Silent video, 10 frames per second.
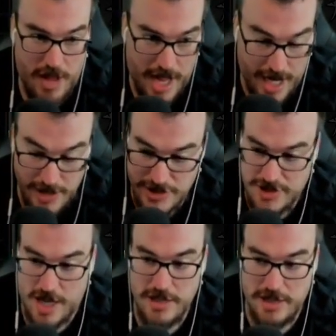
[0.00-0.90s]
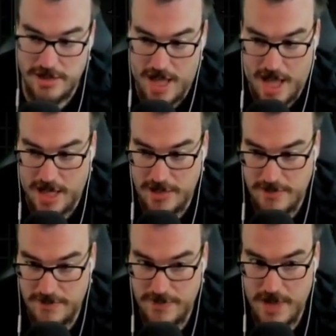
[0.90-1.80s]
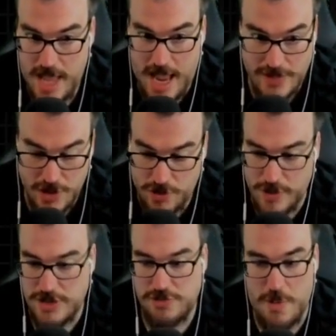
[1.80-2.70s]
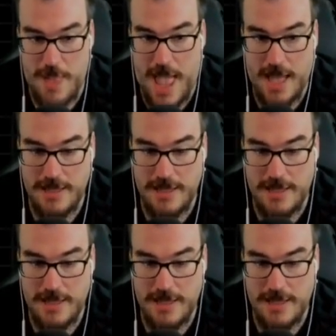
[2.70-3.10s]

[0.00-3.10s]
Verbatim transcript: I got stunned a lot and the crits were bad,